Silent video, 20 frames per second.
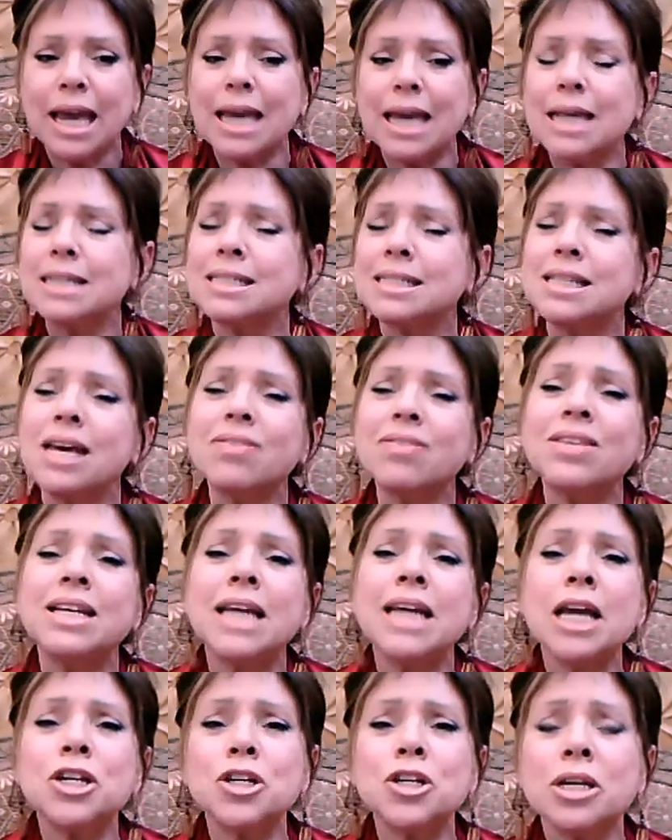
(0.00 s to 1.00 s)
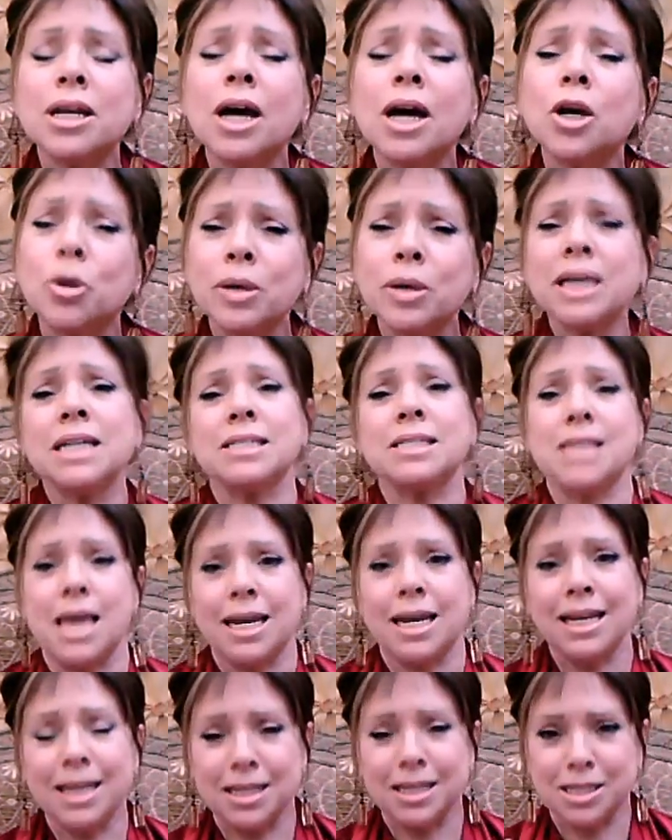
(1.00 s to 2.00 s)
is that the nation agrees
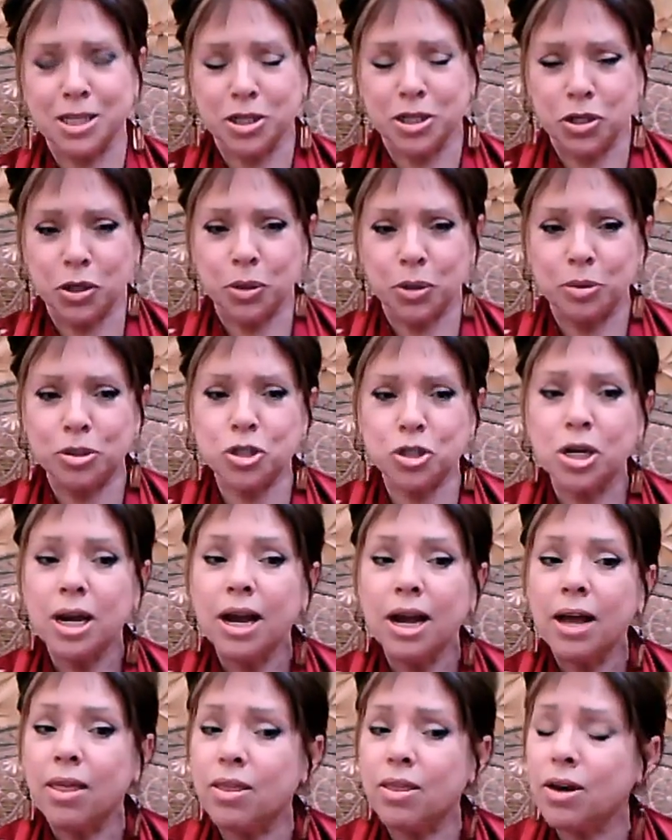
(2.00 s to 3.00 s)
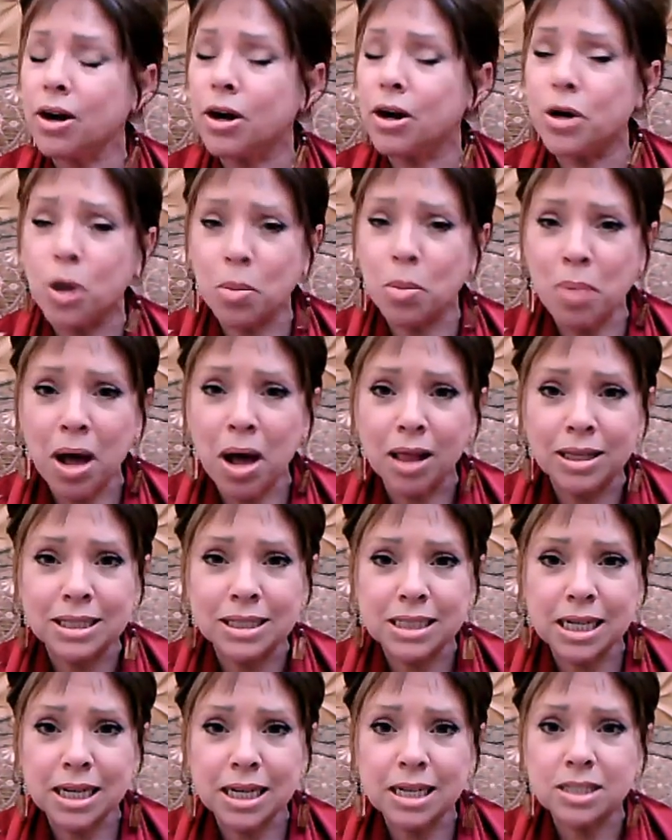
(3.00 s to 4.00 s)
that he is a douche. There are no
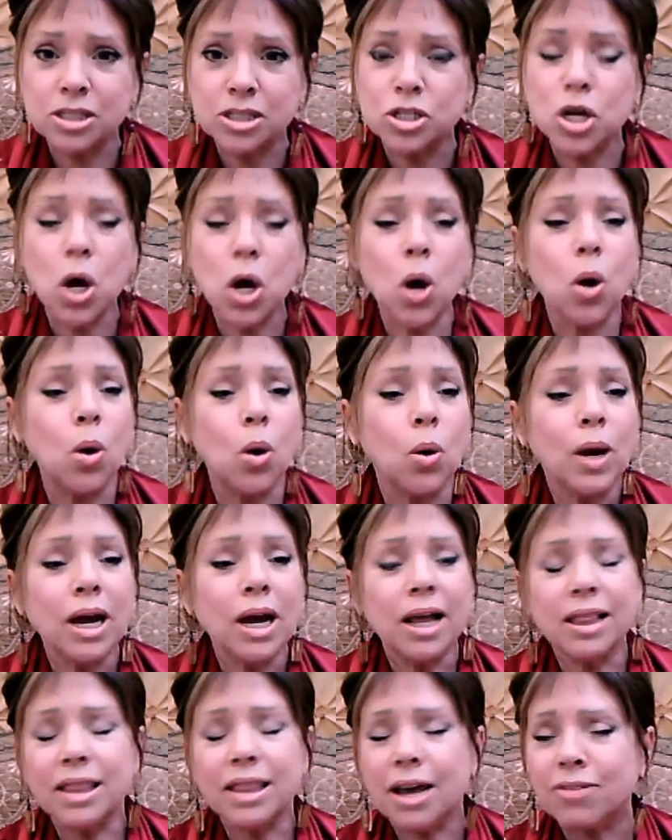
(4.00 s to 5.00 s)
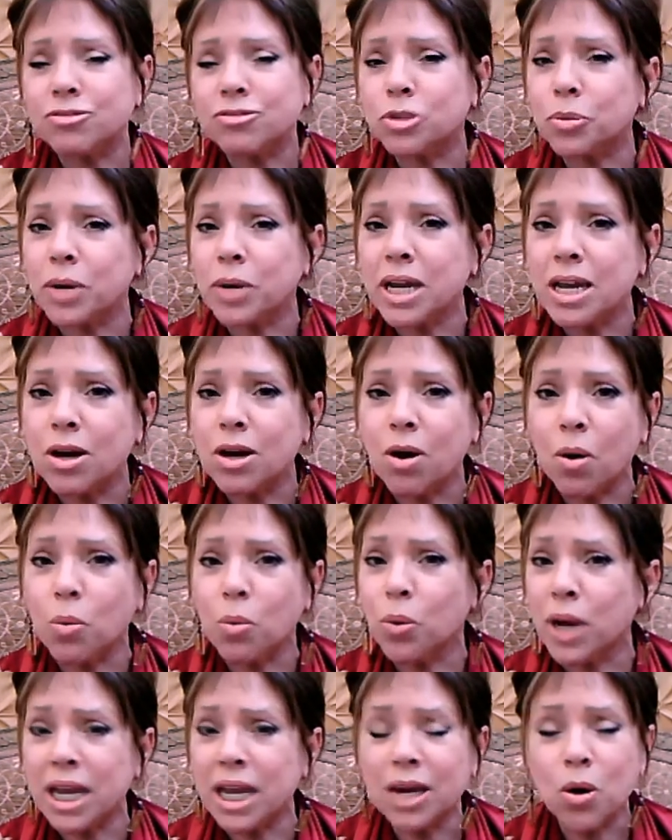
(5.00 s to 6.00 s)
politics, no left
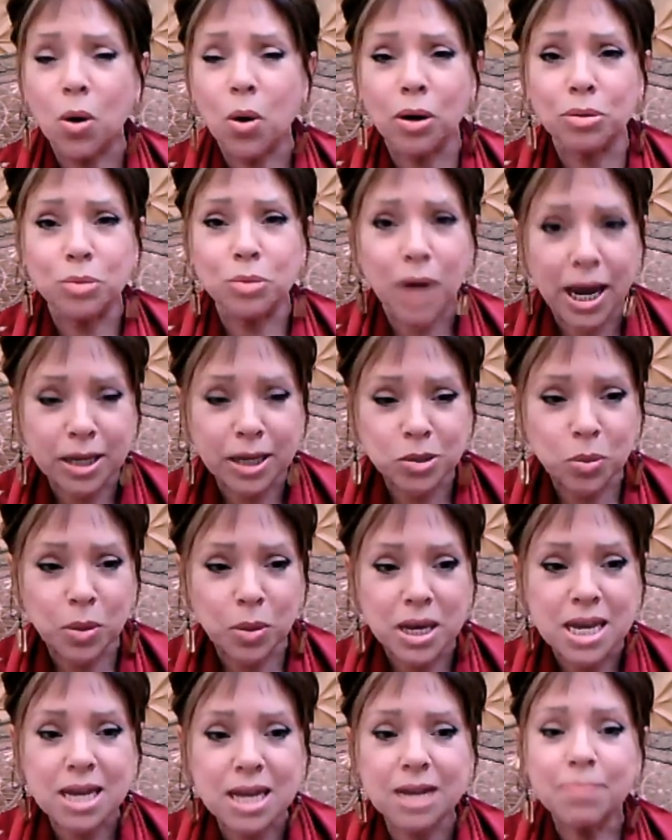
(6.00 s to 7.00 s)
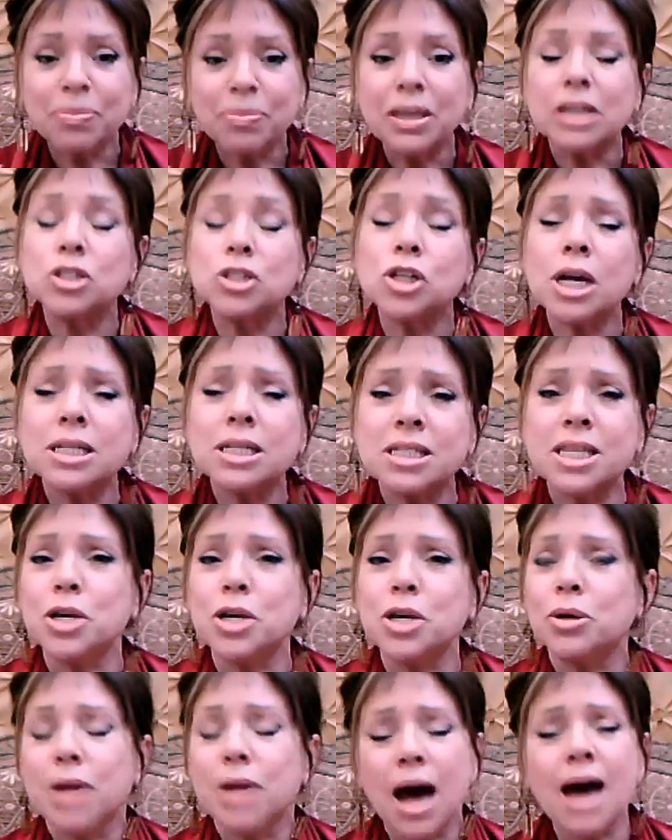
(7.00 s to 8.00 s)
wing or right wing, just the
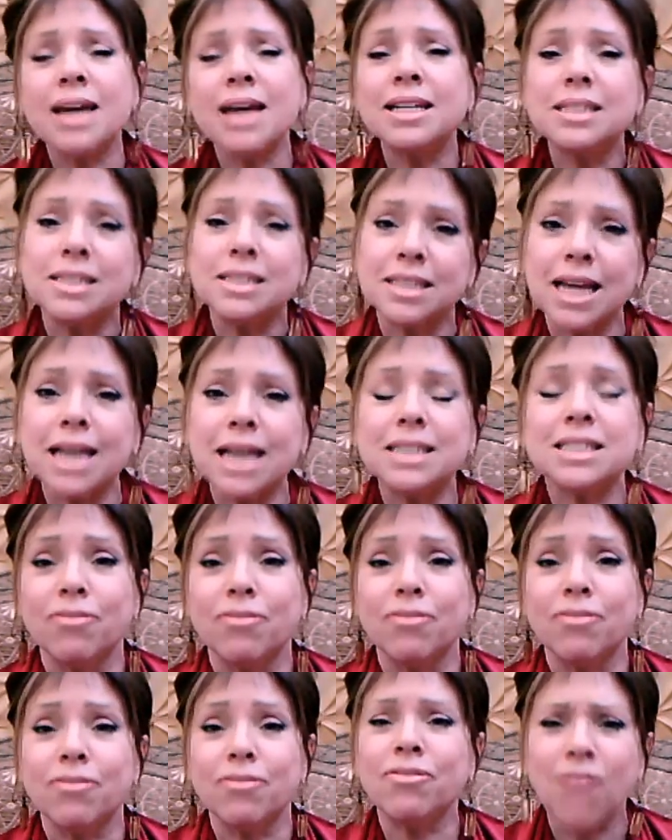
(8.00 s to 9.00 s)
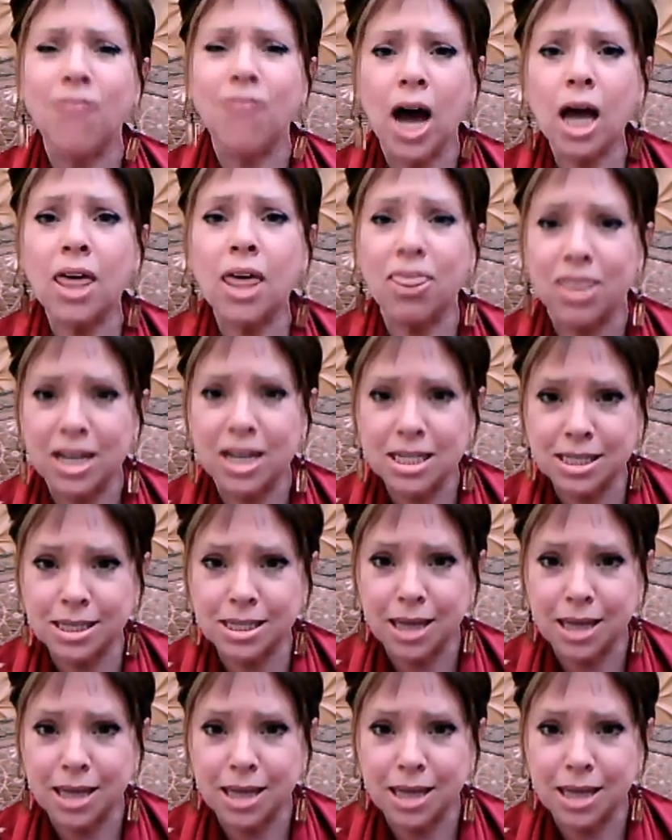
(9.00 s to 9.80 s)
United States of fuck this